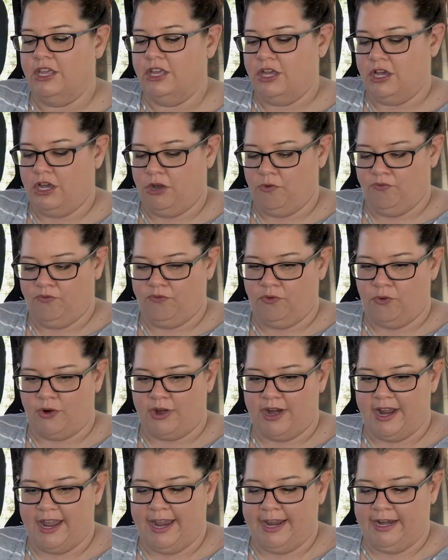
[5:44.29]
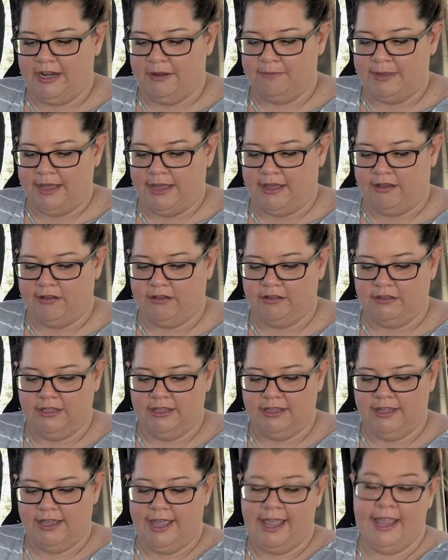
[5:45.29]
For Annabelle
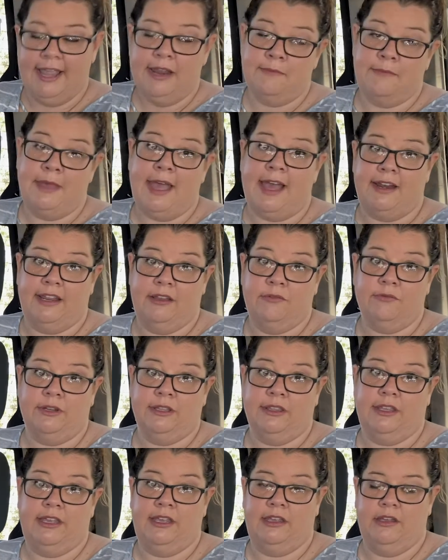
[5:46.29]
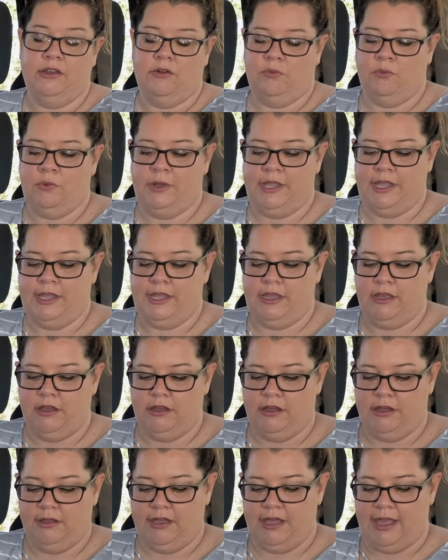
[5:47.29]
and Maddie, really, we
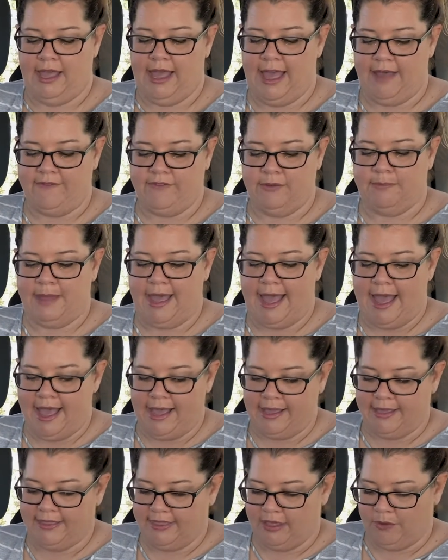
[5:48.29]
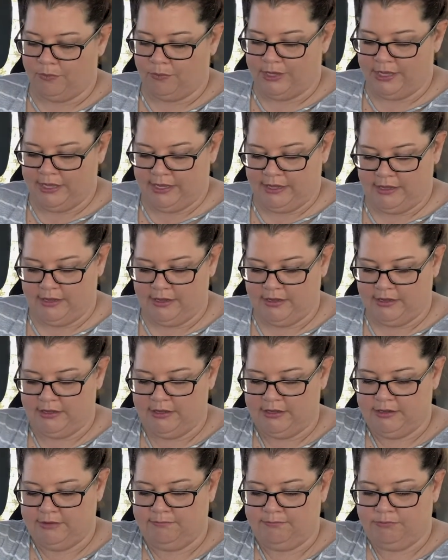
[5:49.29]
have a bag that we
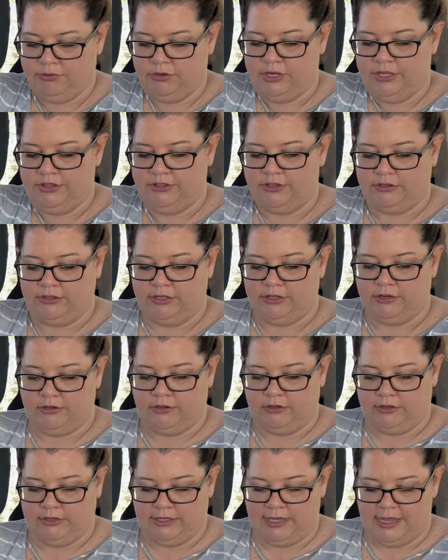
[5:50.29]
put their little